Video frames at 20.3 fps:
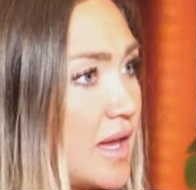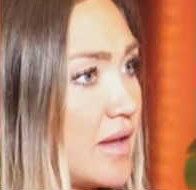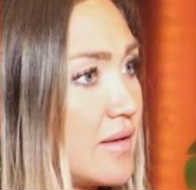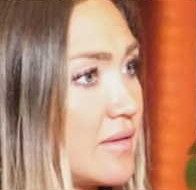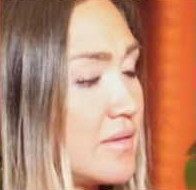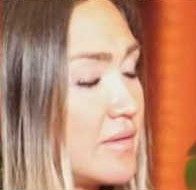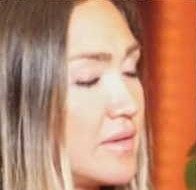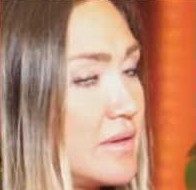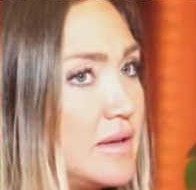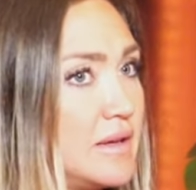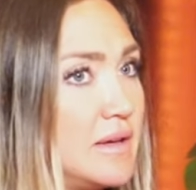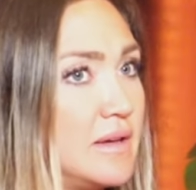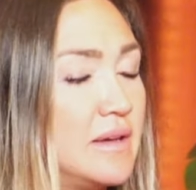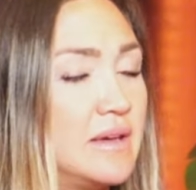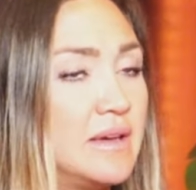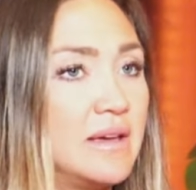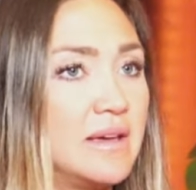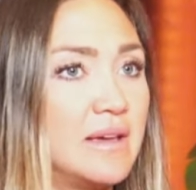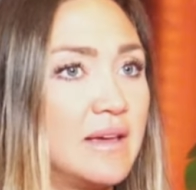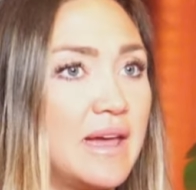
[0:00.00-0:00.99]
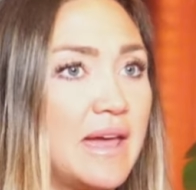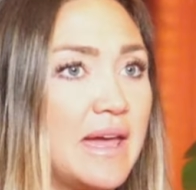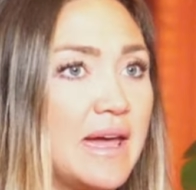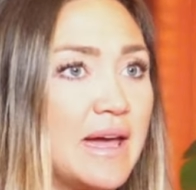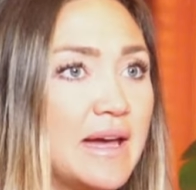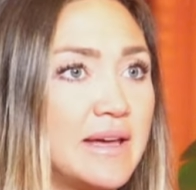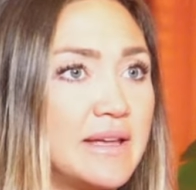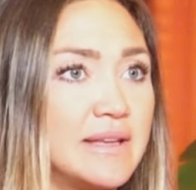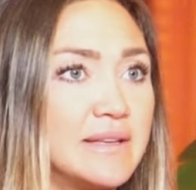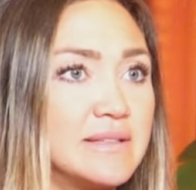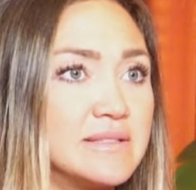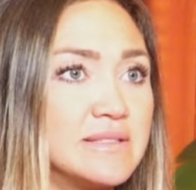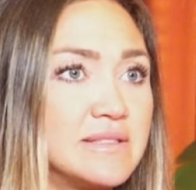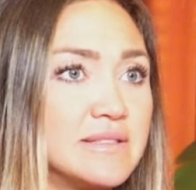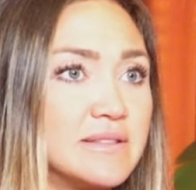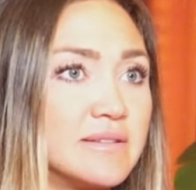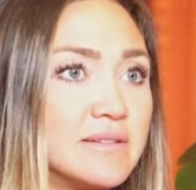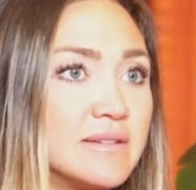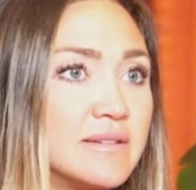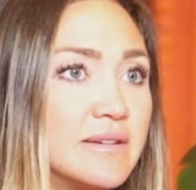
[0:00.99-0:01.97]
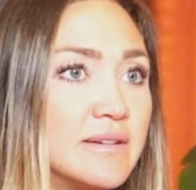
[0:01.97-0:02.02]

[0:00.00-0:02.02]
Mm -hmm and